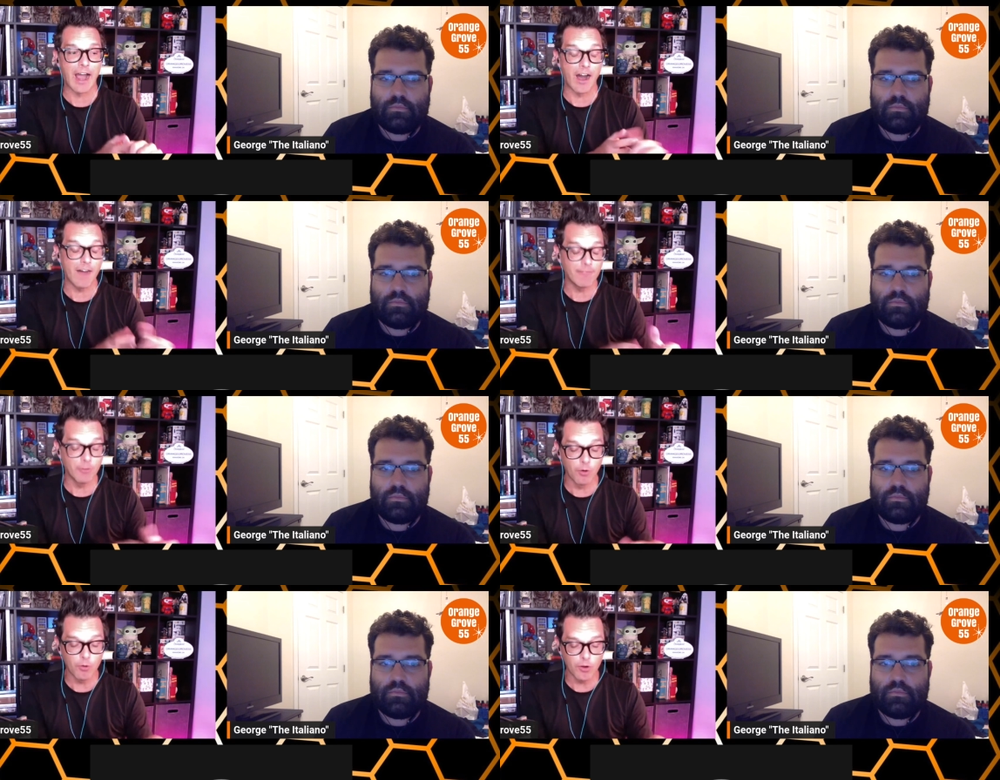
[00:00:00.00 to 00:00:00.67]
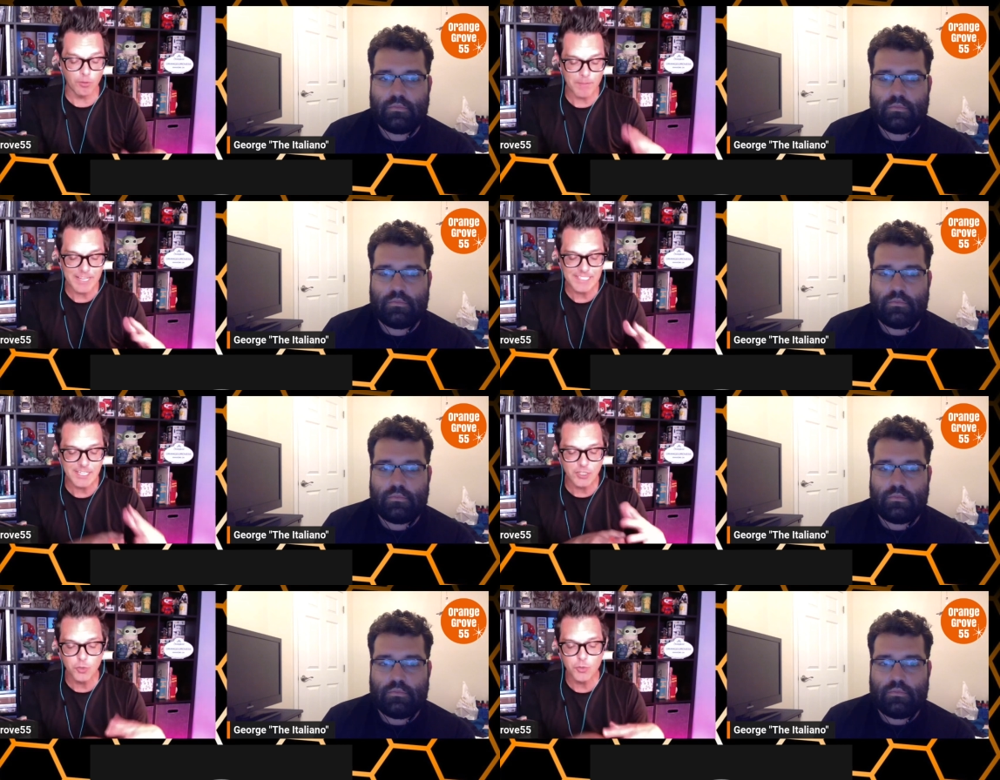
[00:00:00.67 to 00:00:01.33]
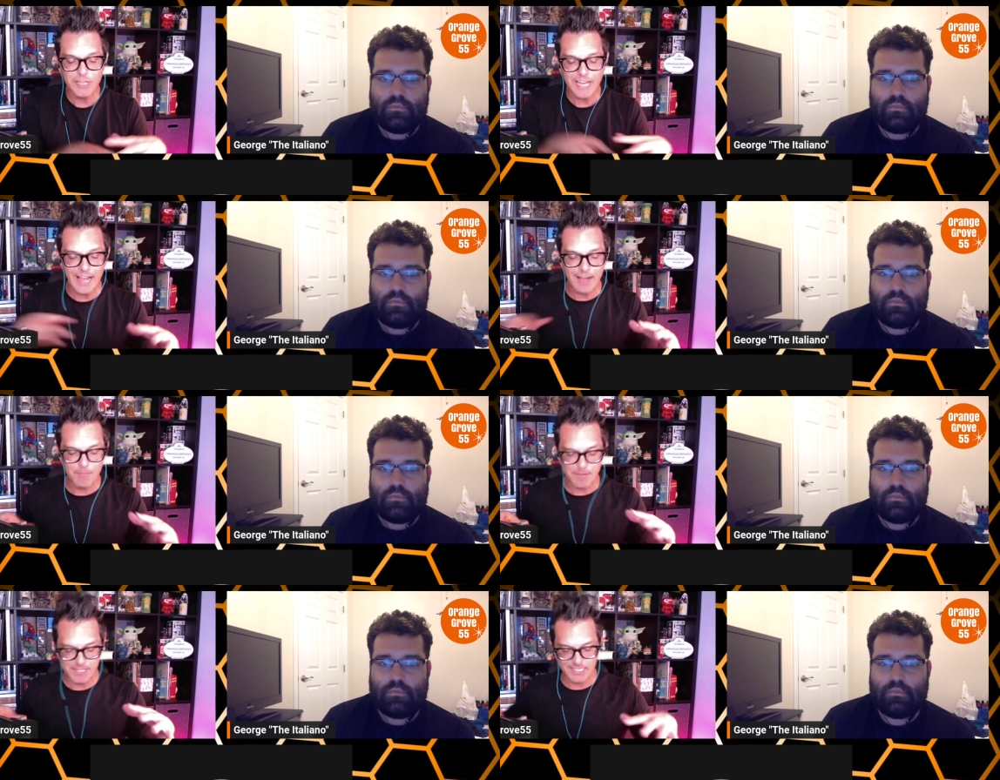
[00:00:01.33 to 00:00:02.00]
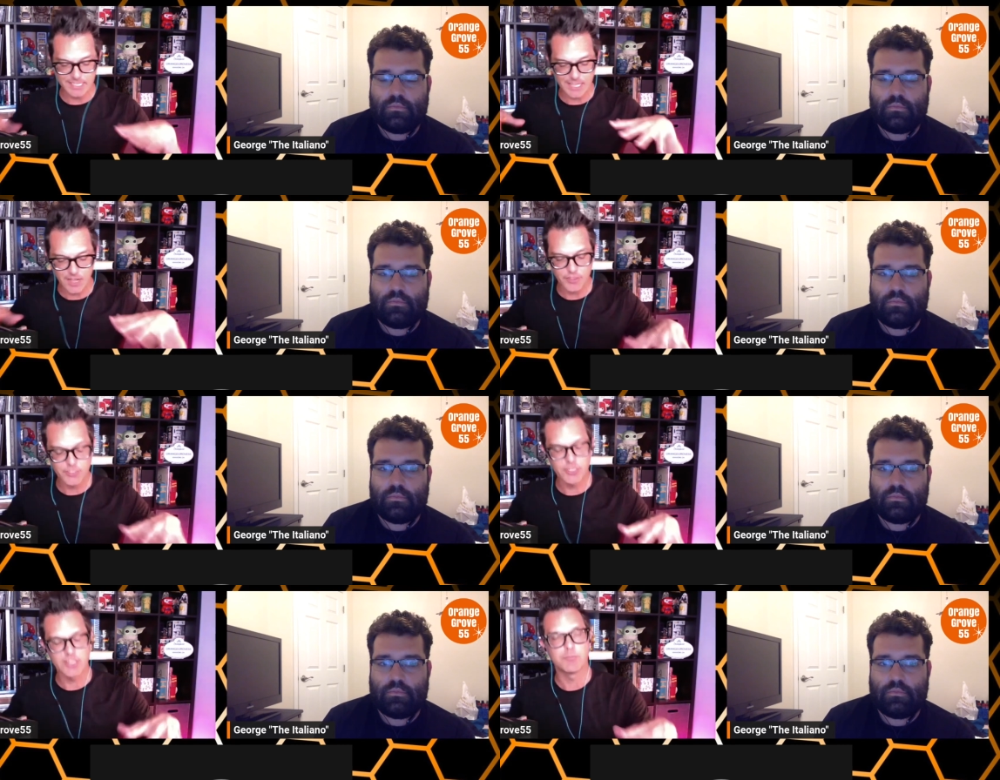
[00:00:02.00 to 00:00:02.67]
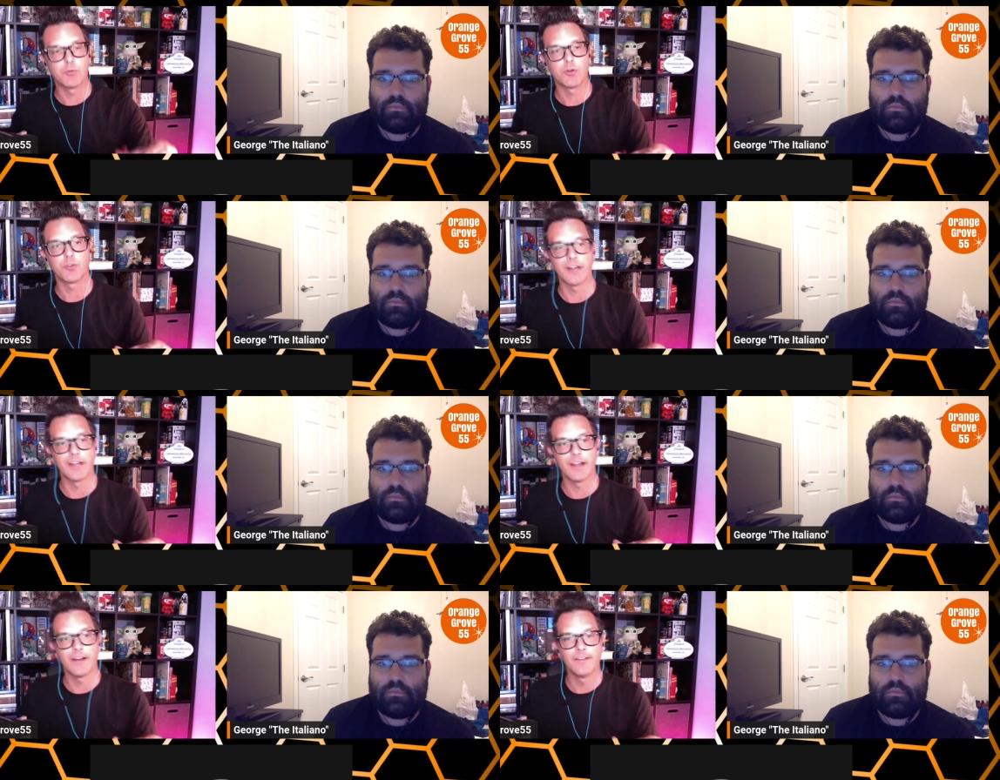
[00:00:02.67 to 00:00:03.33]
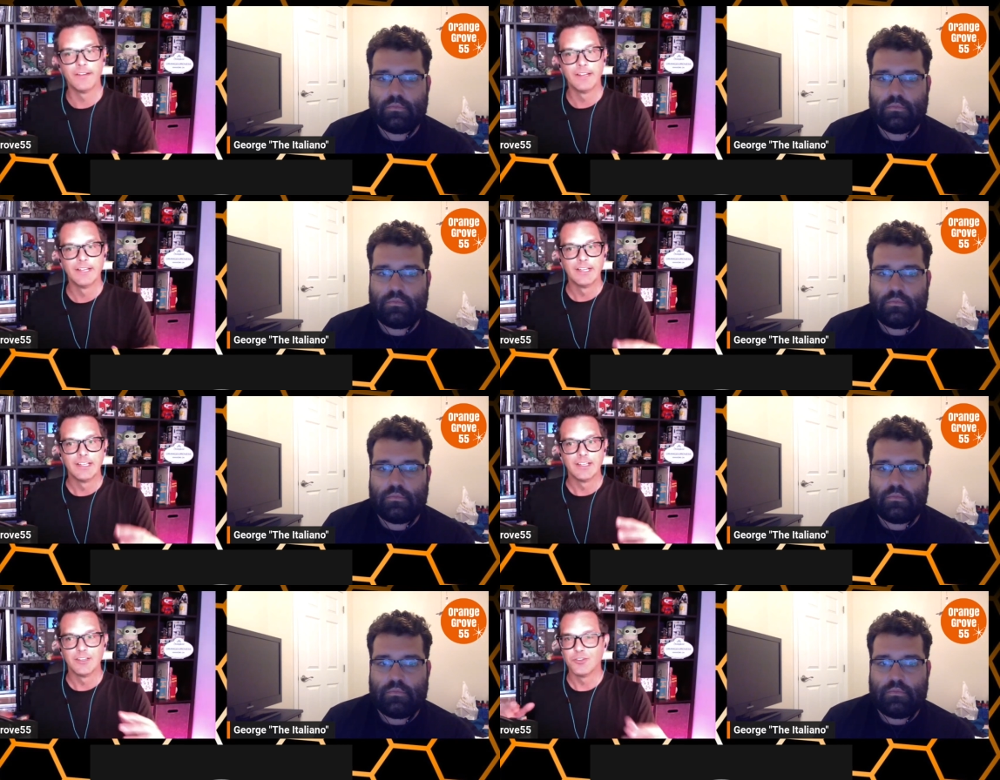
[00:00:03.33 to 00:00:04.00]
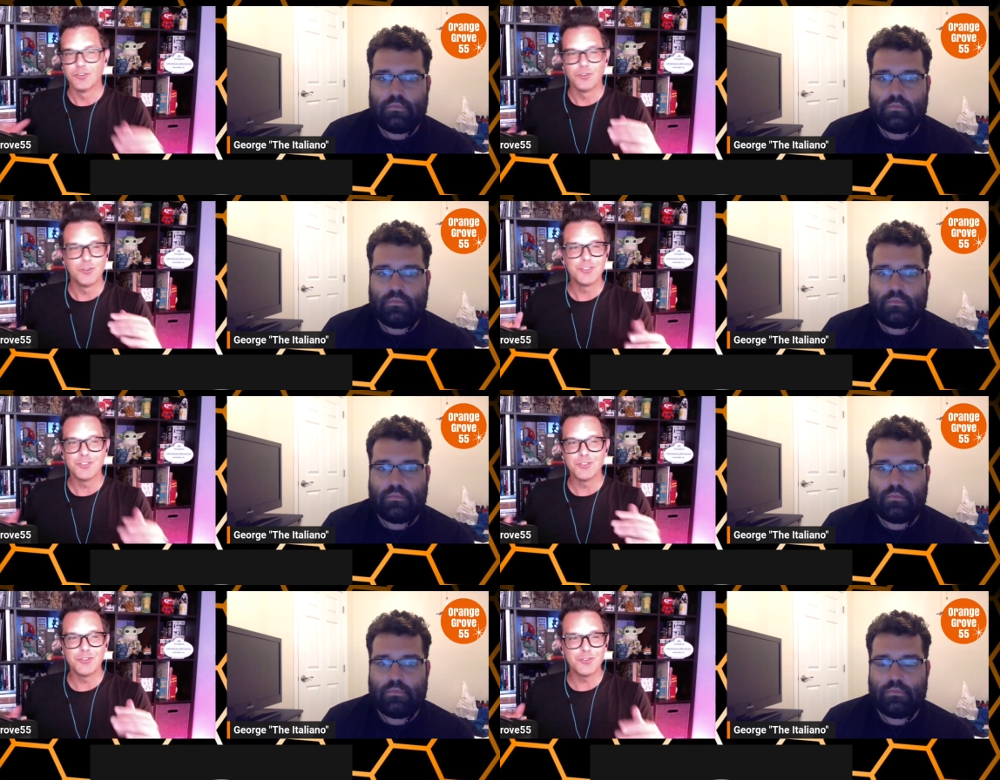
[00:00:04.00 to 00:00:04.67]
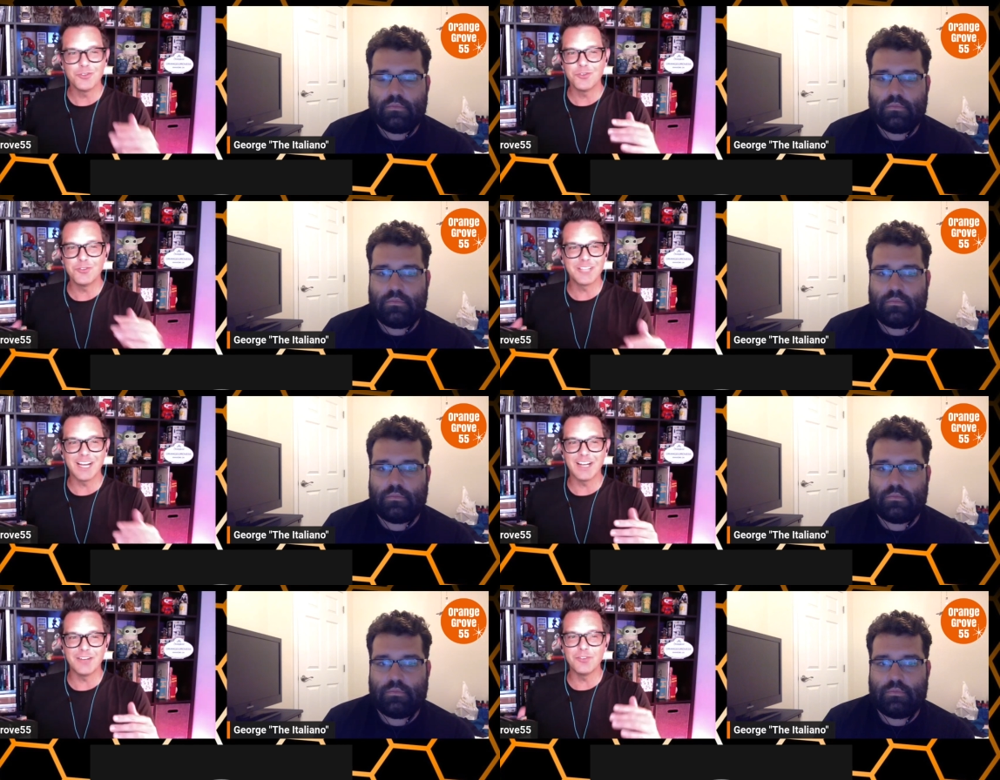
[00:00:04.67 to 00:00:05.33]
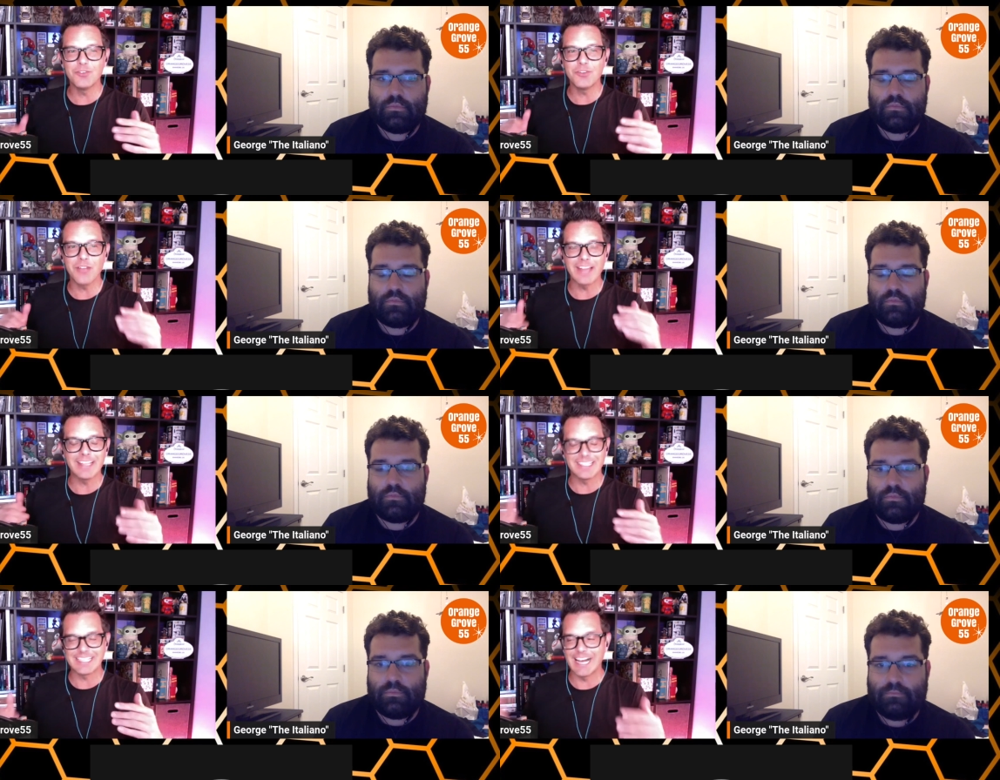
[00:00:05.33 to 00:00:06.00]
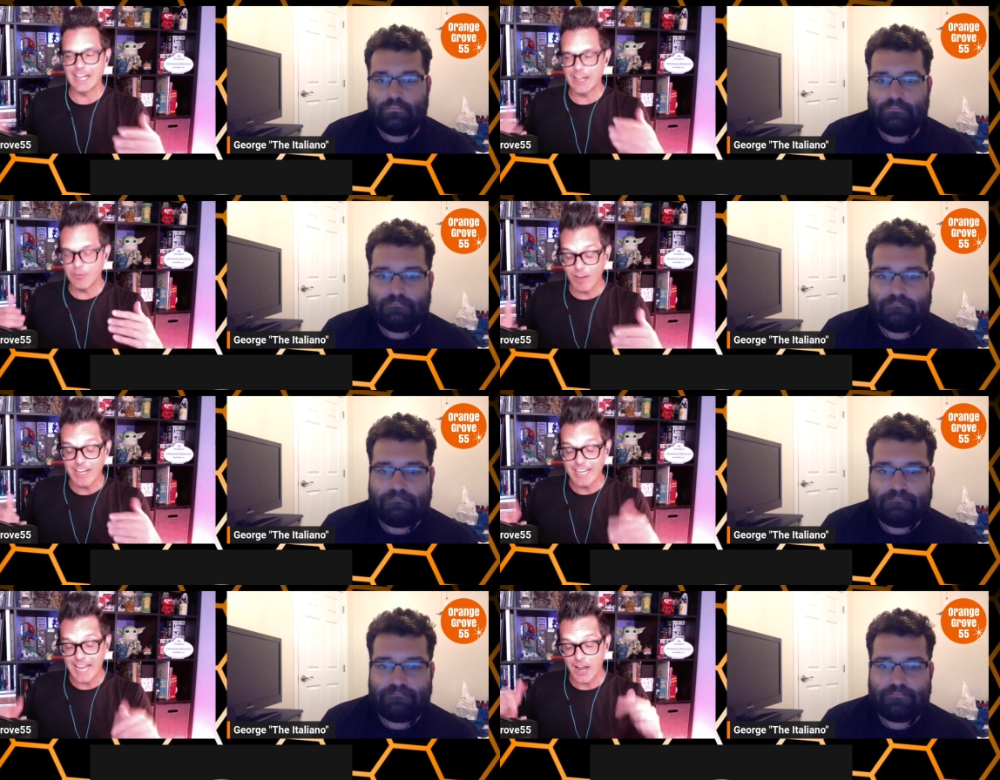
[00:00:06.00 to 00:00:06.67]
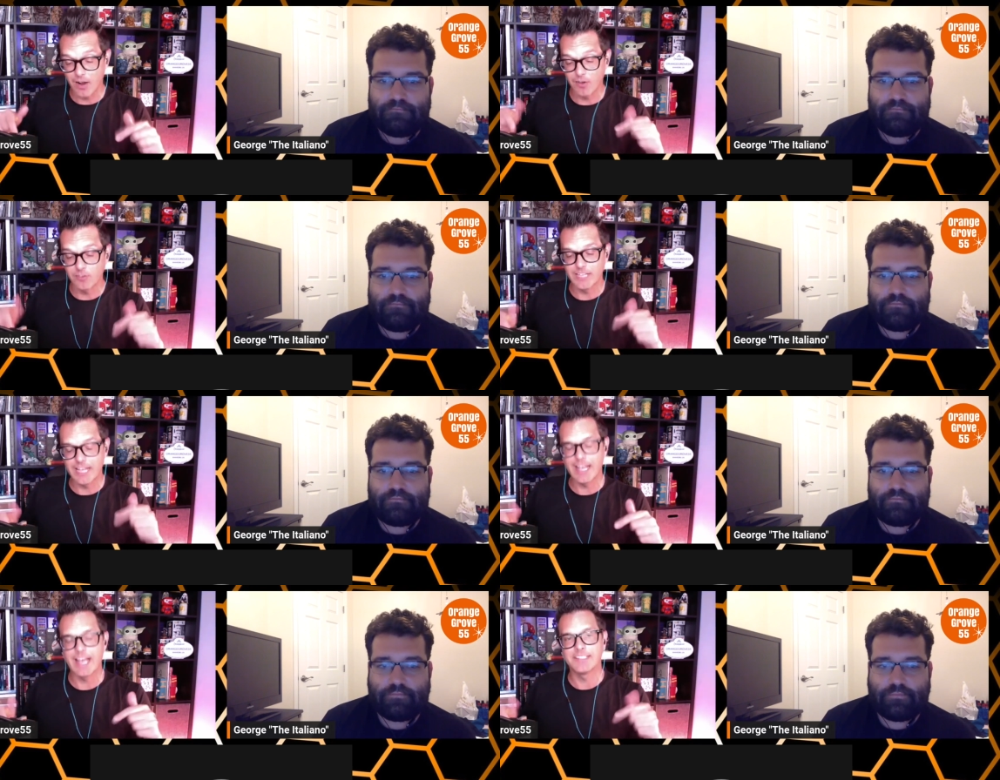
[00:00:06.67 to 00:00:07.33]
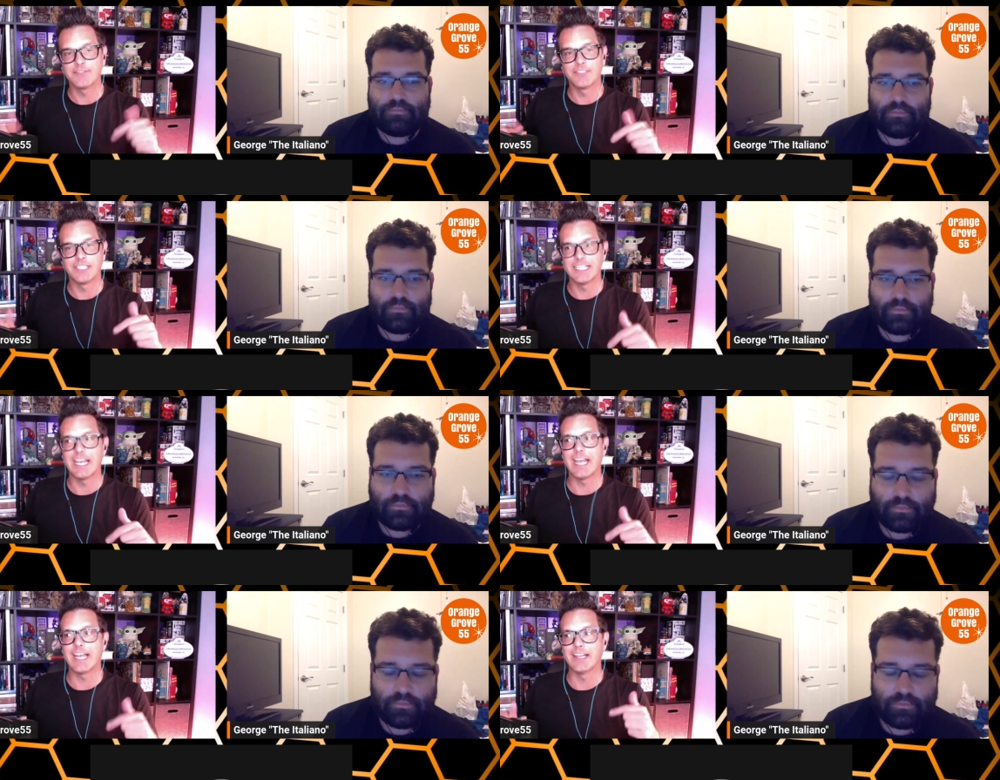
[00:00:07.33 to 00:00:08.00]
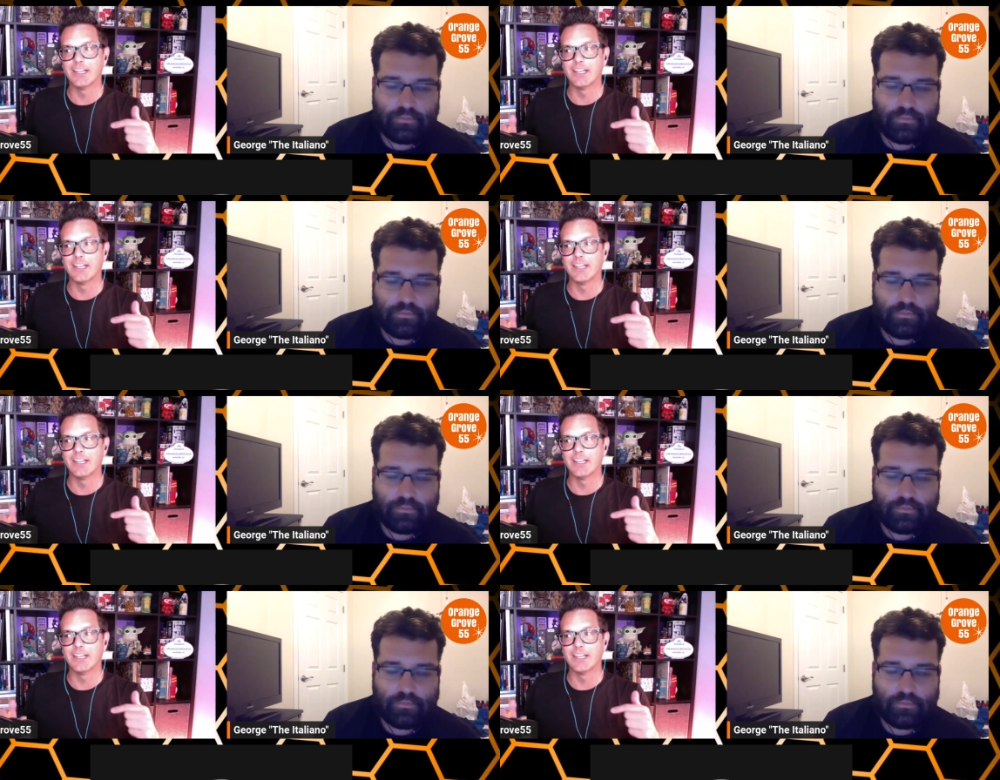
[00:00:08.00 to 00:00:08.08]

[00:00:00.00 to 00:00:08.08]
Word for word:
Speaker 1: off of what based on who we have basically on the chessboard right now who's who who's got who do you, at the time right now as of today